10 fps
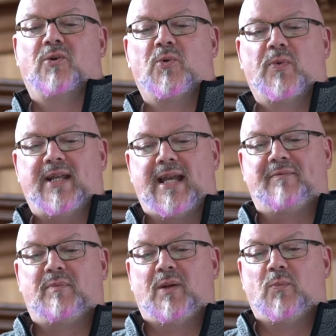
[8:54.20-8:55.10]
already
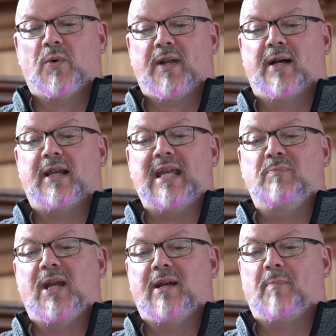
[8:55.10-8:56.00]
having been worn out, he
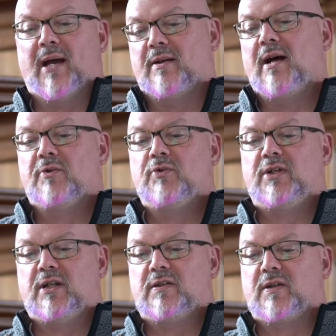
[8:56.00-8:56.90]
being about
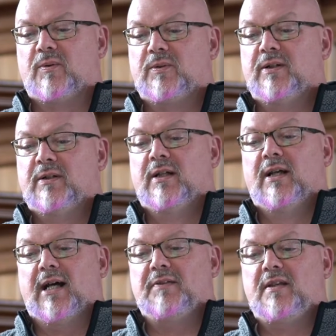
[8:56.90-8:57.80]
100 years old,
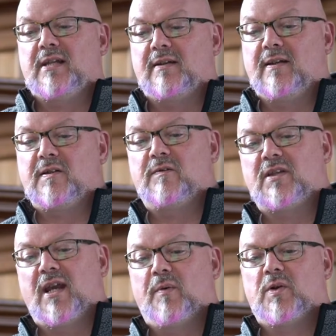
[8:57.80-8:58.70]
and the deadness of
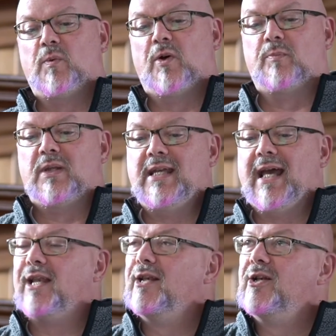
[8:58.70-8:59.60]
Sarah's womb.
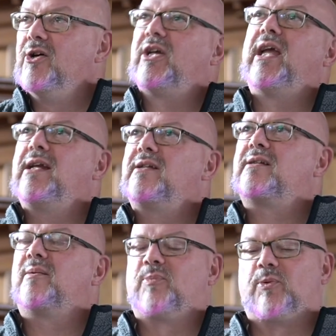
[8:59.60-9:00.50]
Yet looking to
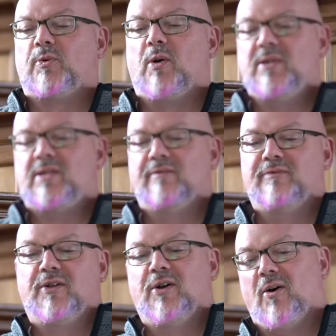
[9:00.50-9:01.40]
the promise
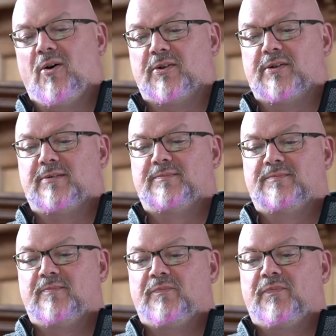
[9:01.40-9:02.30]
of God,
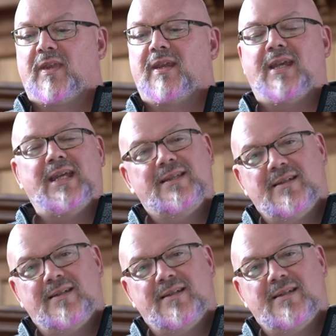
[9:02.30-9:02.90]
he